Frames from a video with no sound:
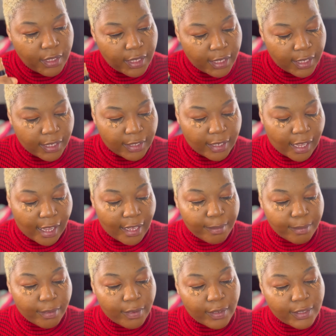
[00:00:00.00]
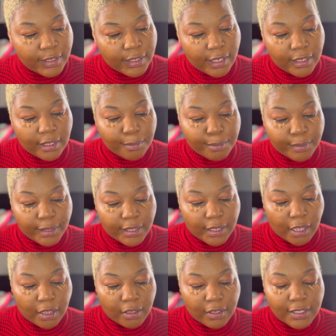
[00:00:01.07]
And I am going to go and blend
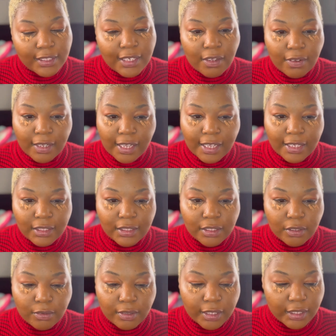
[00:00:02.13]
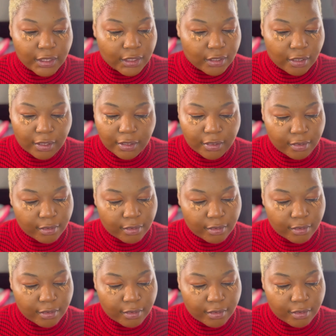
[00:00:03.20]
all of this out, guys. So let's start.